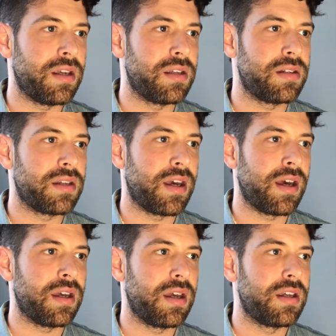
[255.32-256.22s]
his
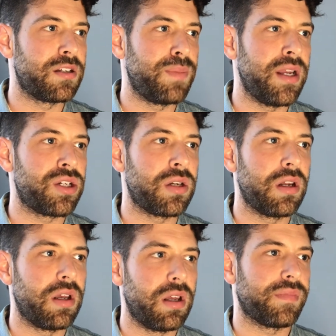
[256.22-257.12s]
speech.
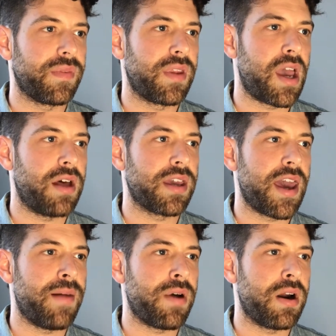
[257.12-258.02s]
Hell
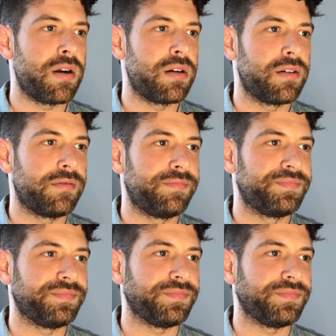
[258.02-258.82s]
yeah, Martin.